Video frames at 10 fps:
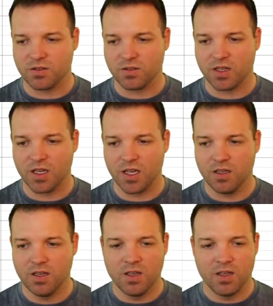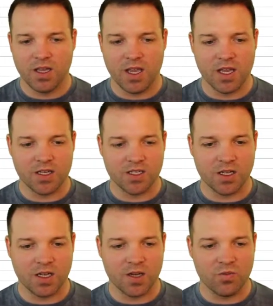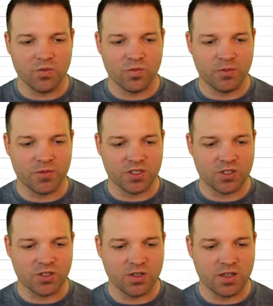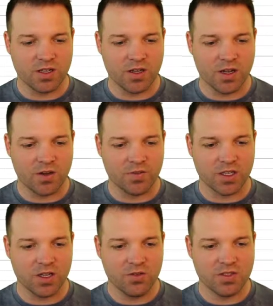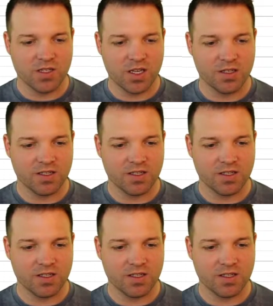Okay, and I'm going to turn off the cosine.